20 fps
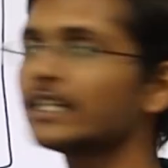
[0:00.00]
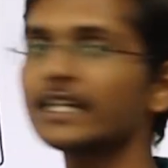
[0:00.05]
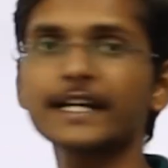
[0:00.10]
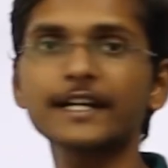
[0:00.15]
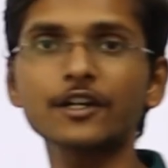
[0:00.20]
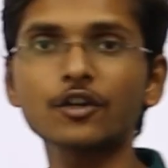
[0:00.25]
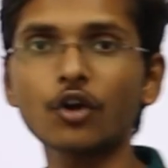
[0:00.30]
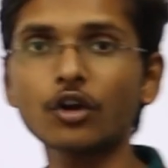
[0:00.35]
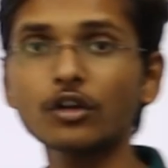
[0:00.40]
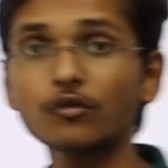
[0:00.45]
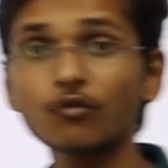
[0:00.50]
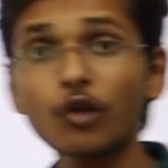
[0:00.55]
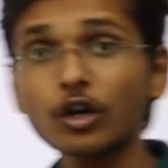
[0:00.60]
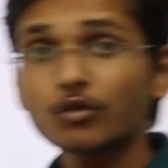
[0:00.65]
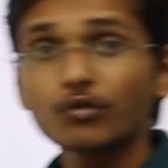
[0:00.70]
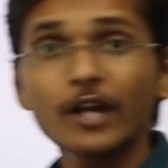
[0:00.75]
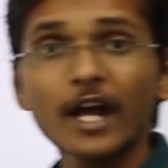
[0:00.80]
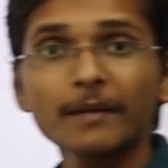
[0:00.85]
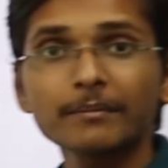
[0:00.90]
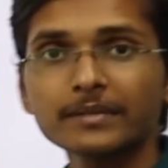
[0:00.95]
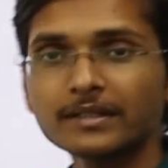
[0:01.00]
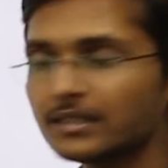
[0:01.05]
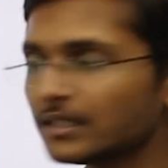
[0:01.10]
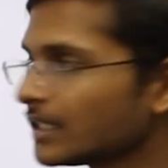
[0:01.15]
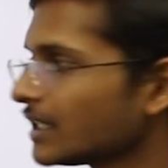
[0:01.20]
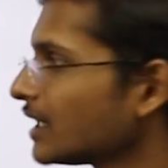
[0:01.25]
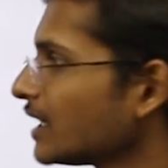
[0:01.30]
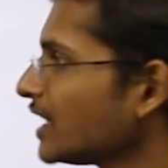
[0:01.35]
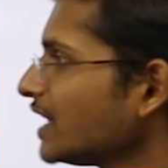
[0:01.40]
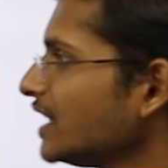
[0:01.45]
electron, what would happen?
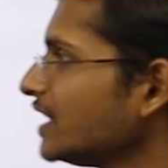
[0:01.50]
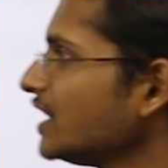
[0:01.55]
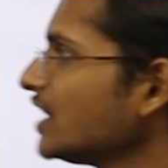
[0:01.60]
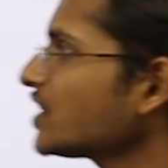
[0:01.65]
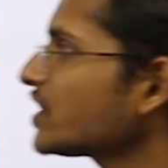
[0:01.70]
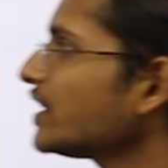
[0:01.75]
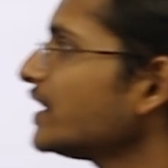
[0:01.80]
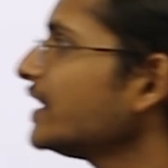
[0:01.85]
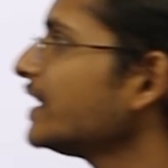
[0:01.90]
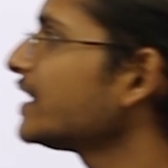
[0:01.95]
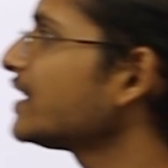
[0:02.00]
Initially